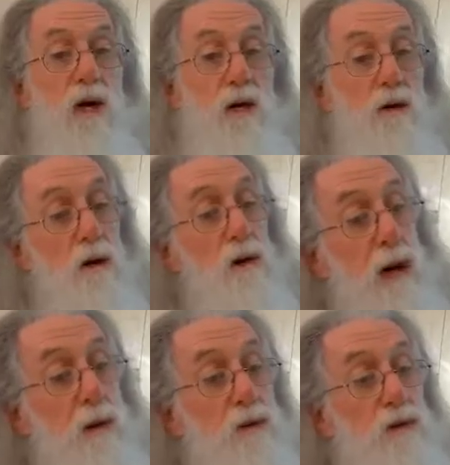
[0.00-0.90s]
you
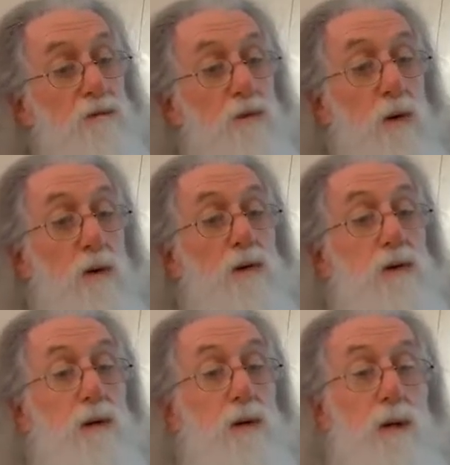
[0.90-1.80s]
backwards and forwards
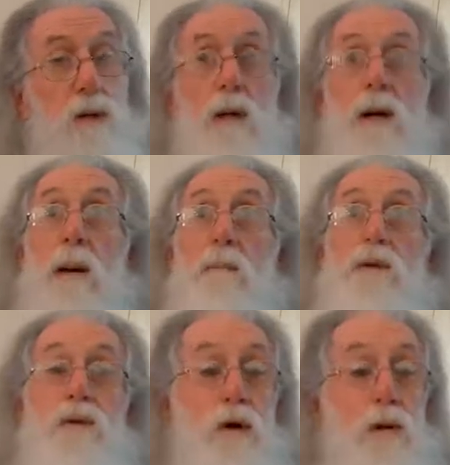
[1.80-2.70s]
a couple
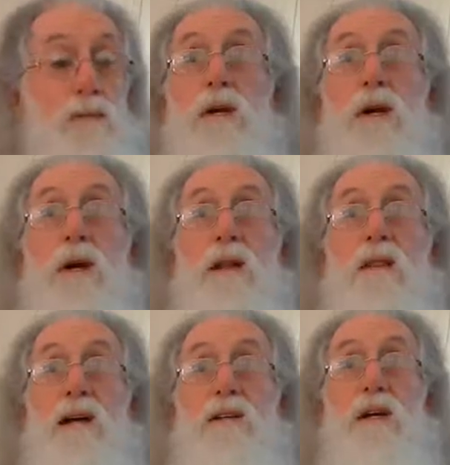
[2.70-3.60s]
of times. So you get
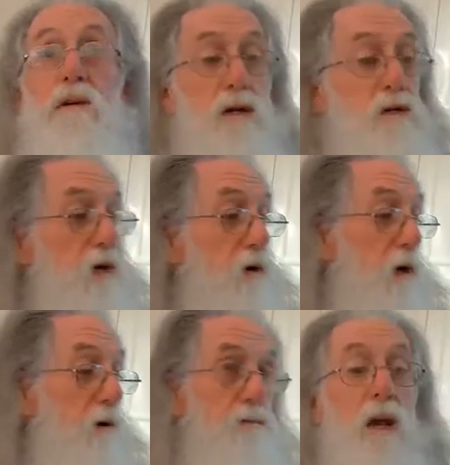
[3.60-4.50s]
that 0,
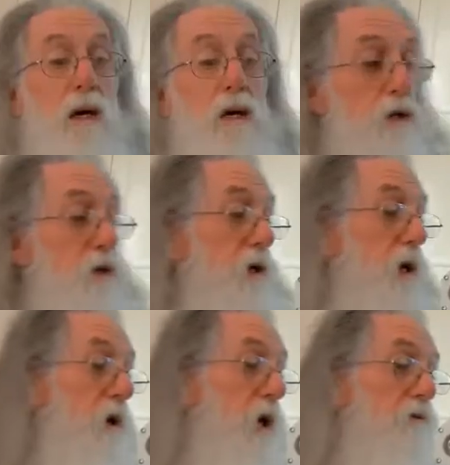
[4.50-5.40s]
0. Then you just
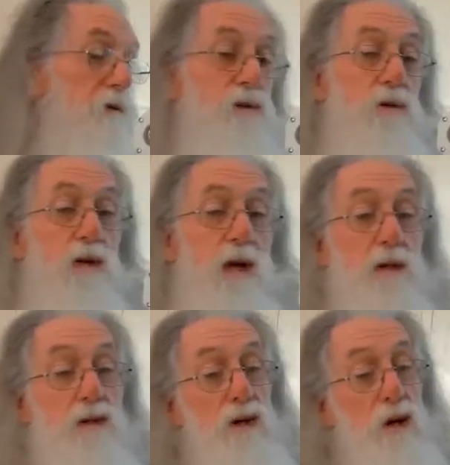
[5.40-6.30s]
come over to the
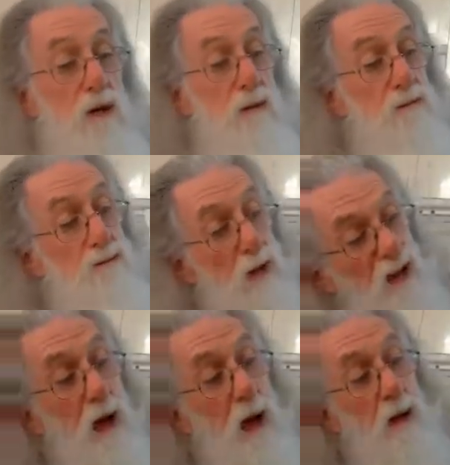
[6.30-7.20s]
other side
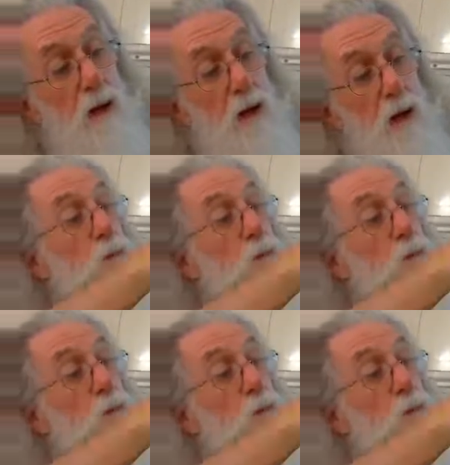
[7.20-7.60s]
and you move